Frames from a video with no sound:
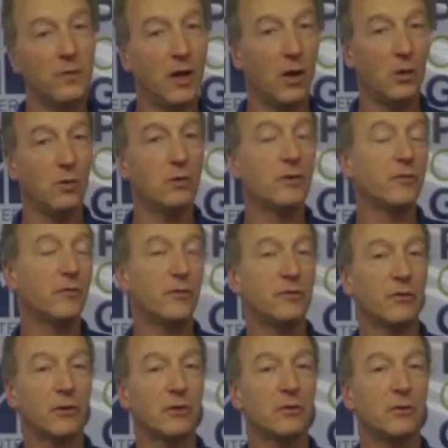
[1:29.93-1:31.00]
Now, if you
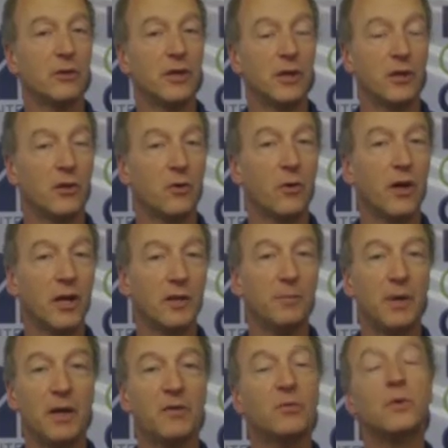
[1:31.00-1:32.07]
start to look at
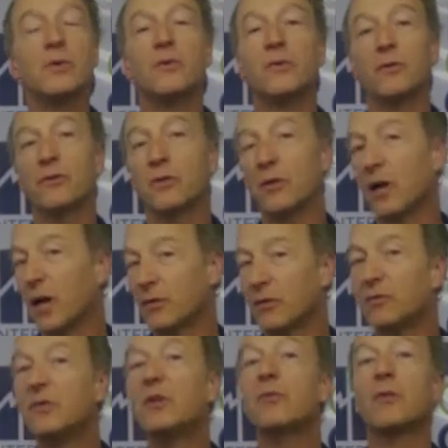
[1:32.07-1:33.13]
crank-based ones, there's lots
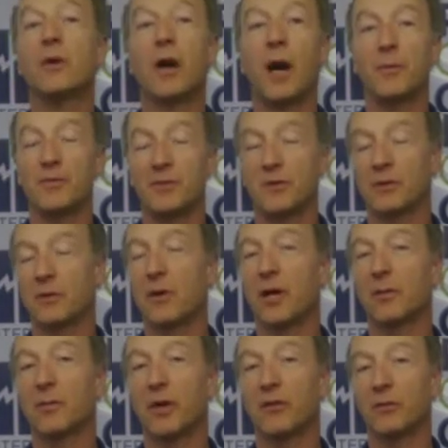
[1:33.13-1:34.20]
of different options in
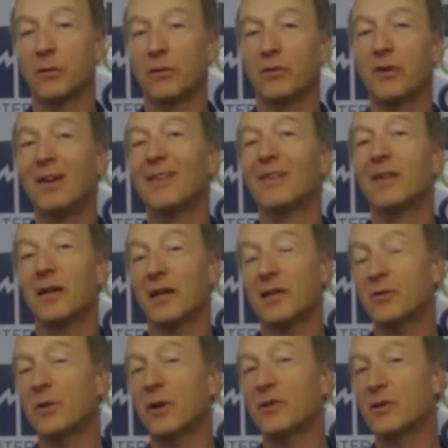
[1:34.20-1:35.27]
crank-based ones. The
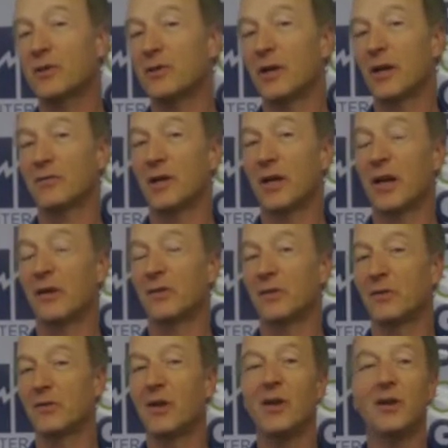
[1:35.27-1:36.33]
next question you have to ask
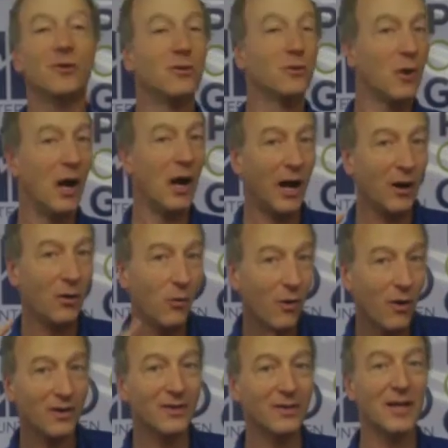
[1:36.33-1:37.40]
is, do I
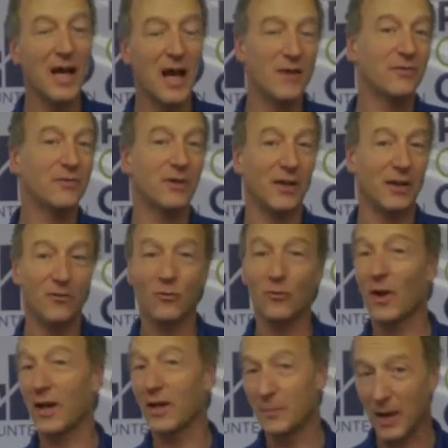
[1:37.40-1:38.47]
want left and
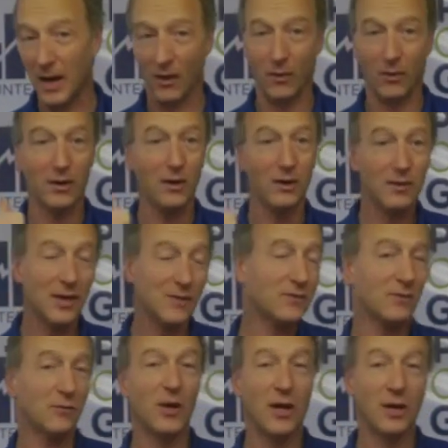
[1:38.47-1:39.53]
right power? Left
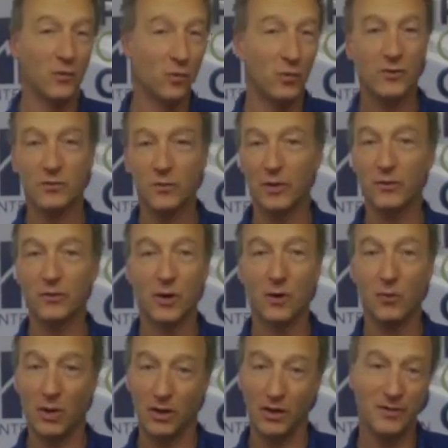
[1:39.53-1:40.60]
and right, which one do I
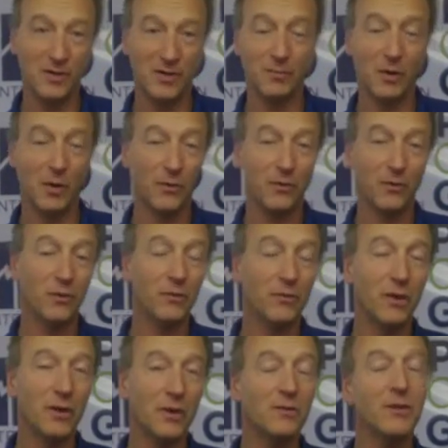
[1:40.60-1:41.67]
want to see both of those
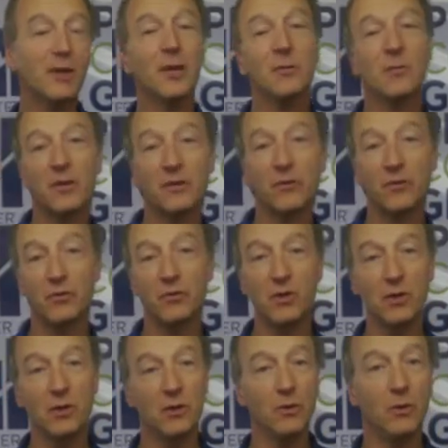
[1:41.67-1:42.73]
things? Because if you
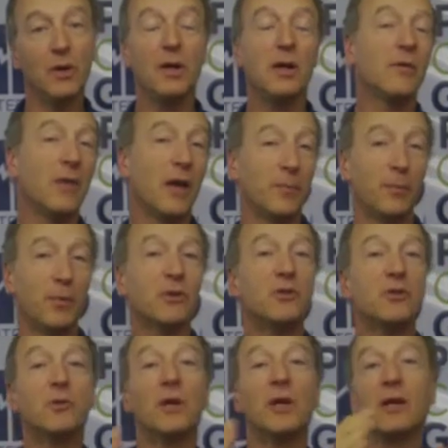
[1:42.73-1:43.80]
do, that
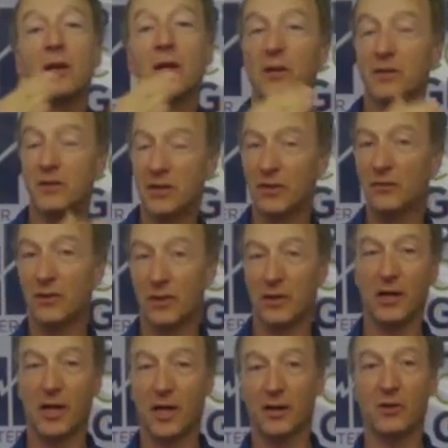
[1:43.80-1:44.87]
puts you in a different
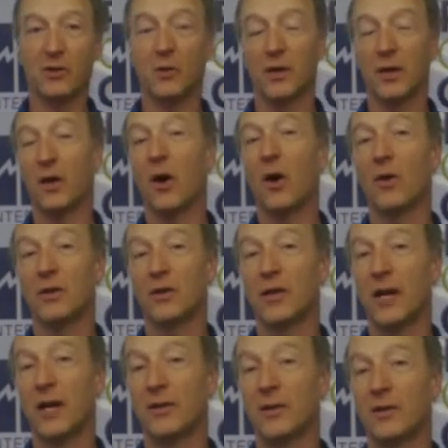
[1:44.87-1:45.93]
category
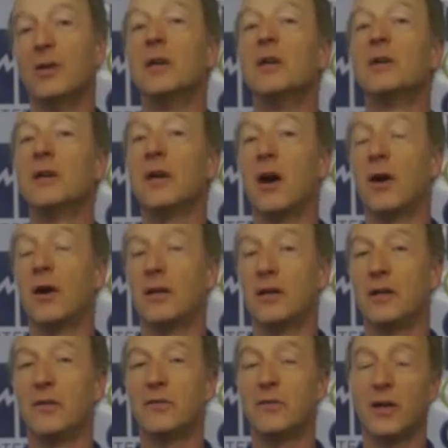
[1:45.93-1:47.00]
altogether. Now I
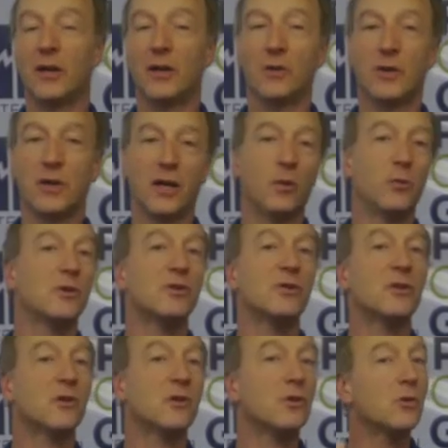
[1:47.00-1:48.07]
need to say, okay, which
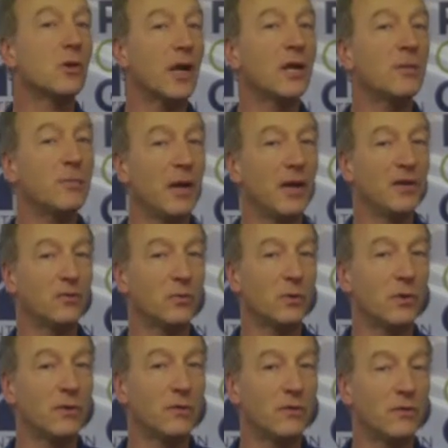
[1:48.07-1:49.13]
of the crank-based
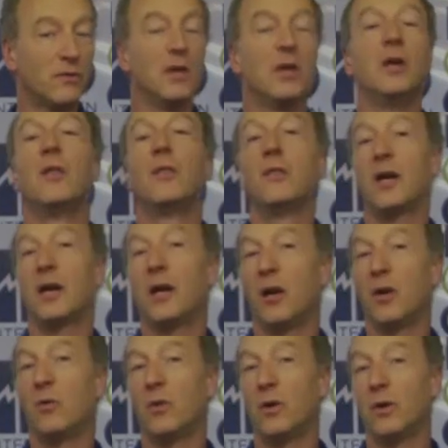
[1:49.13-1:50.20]
ones that
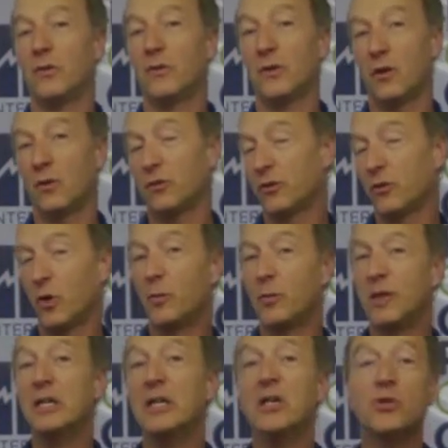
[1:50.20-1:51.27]
I want to that show
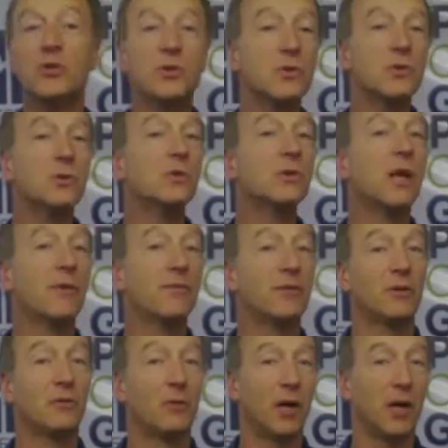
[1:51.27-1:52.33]
me true left
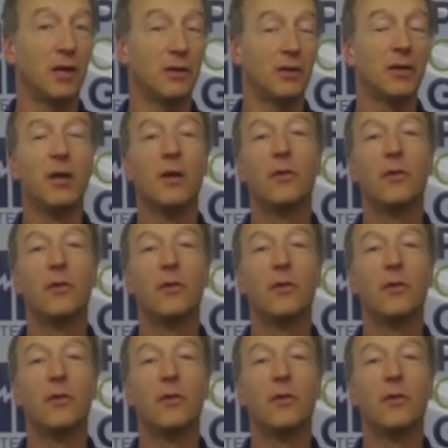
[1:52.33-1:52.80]
and right?